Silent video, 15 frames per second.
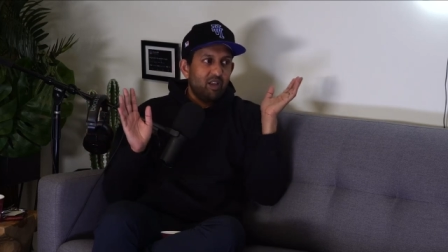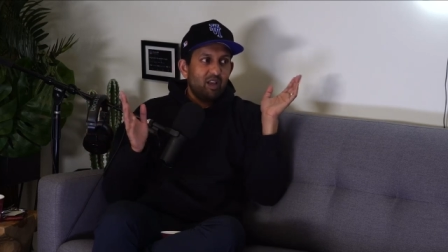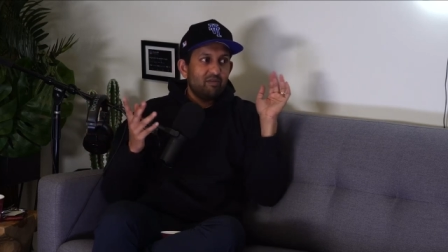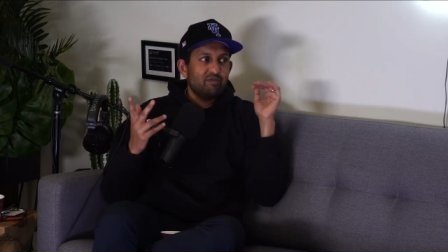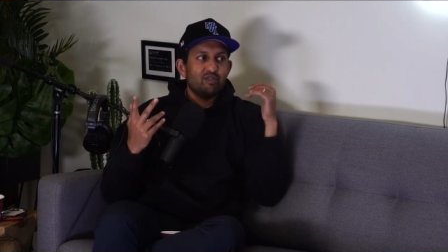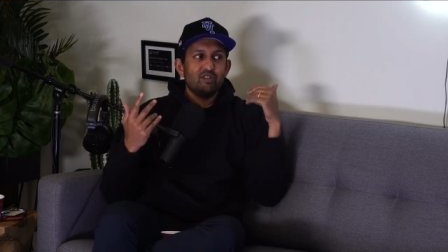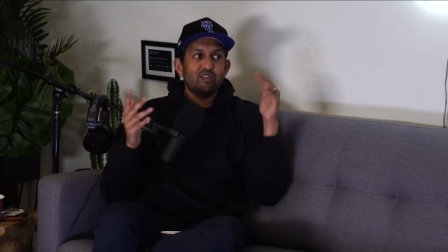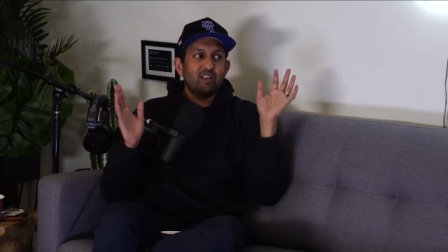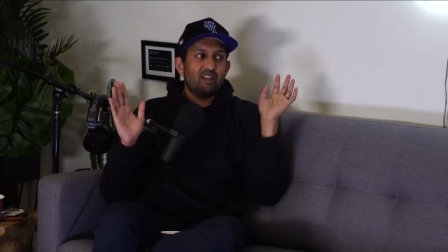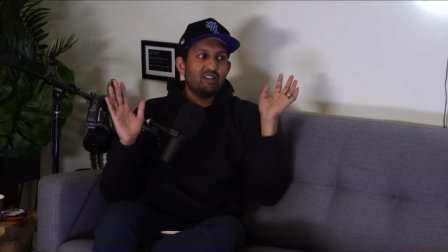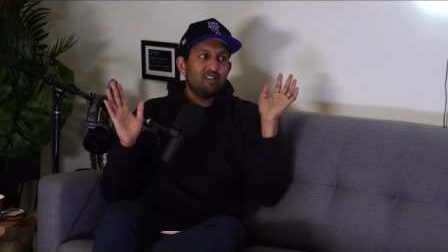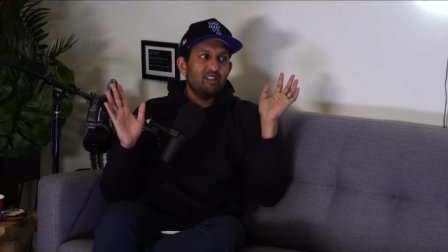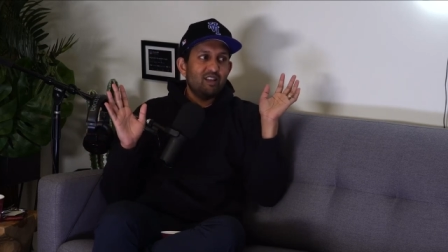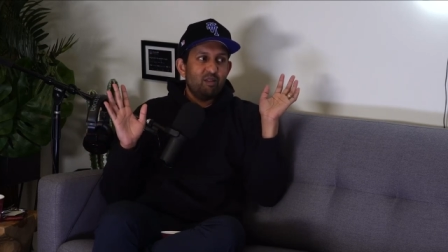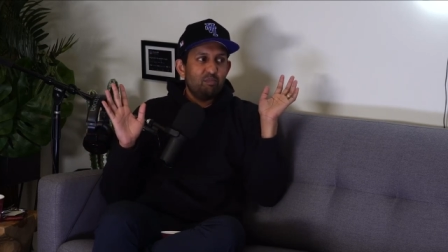I've just like
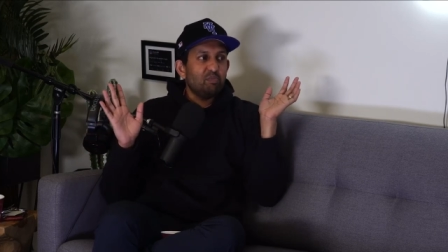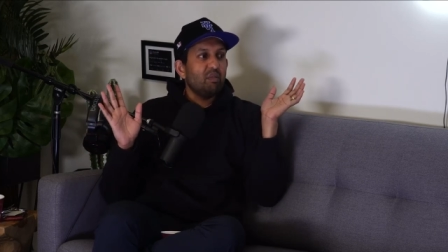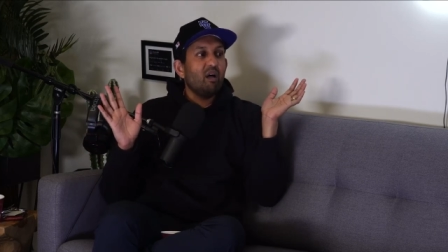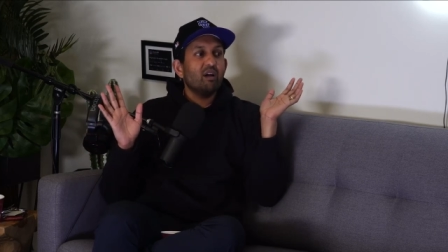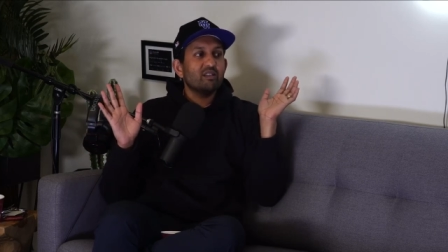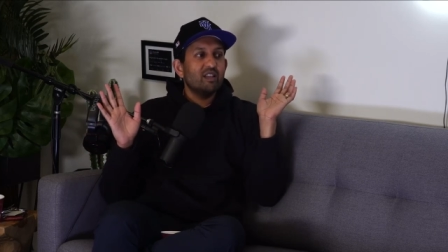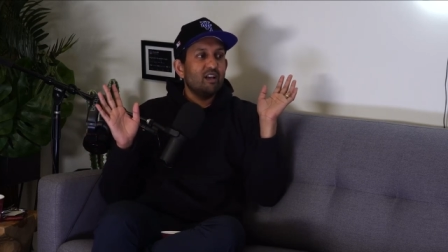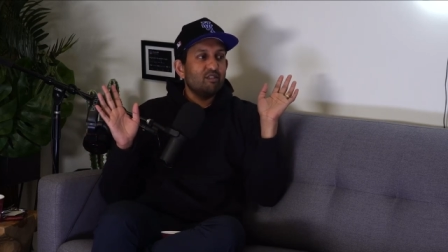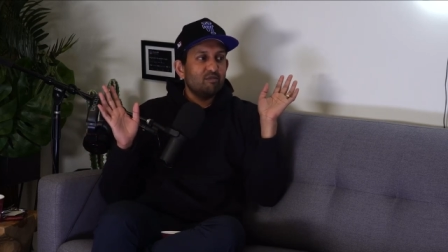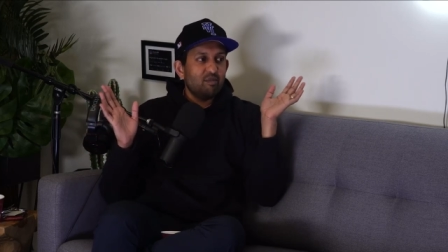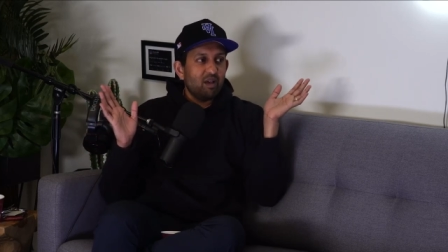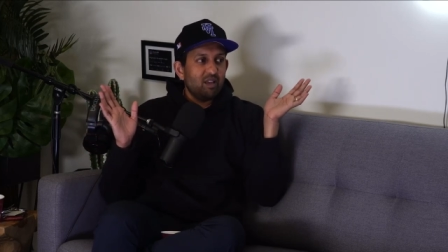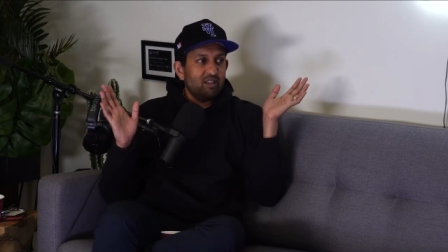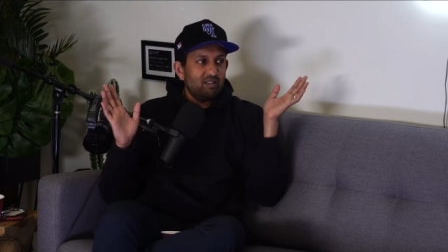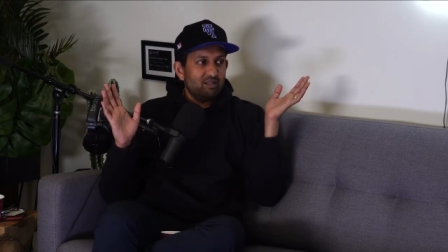blocked out of
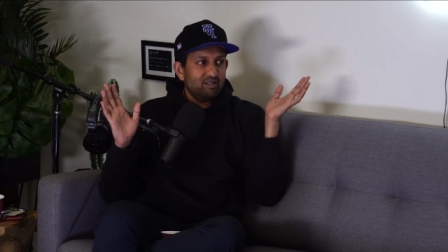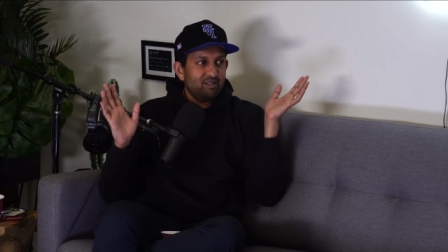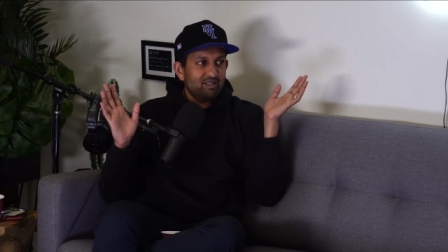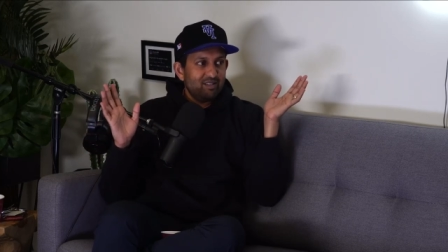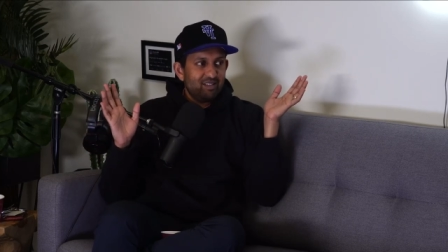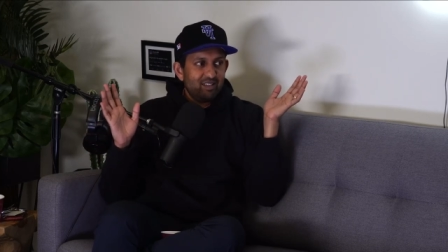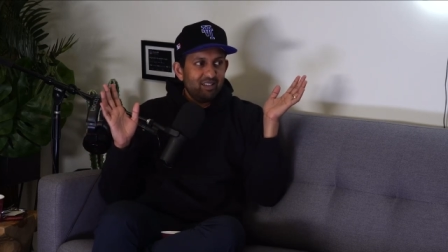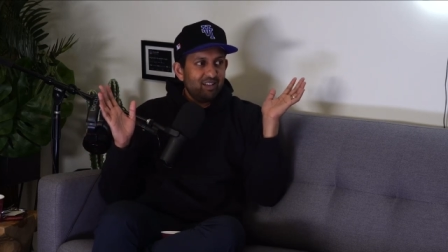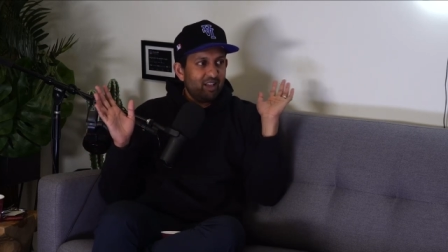my. You're out.